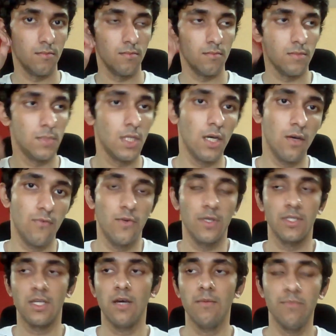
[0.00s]
Now, for
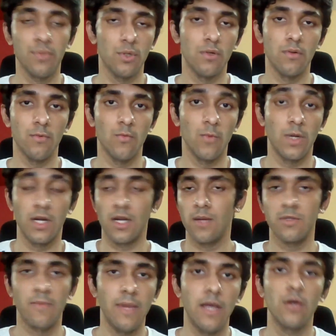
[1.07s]
example, when it comes to
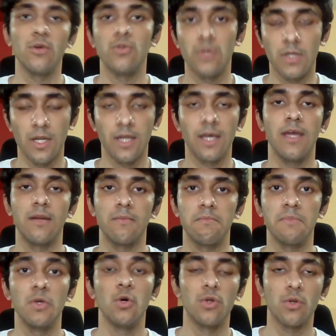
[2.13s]
mangoes, you can again
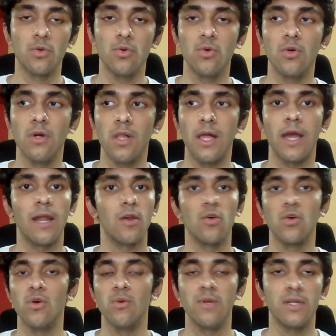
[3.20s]
go to Google and
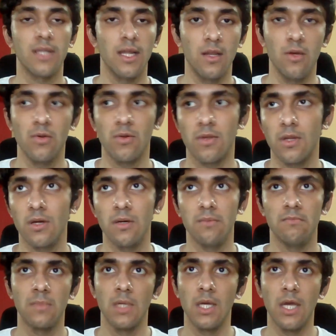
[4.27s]
Google will tell you,
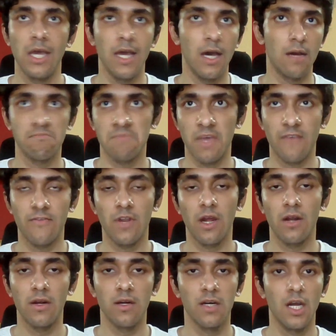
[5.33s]
every
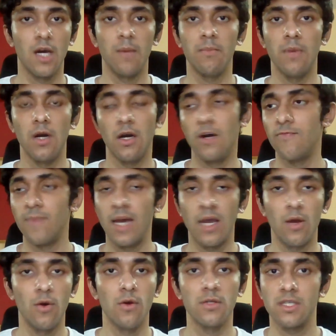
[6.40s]
100 gram of
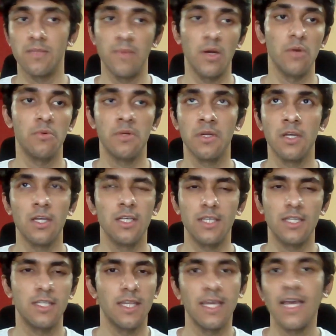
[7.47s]
mangoes is about
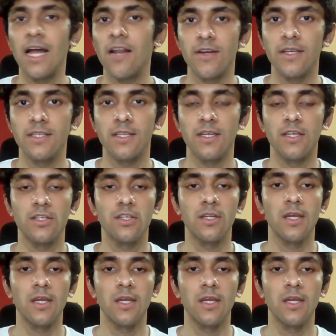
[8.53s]
60 calories ish,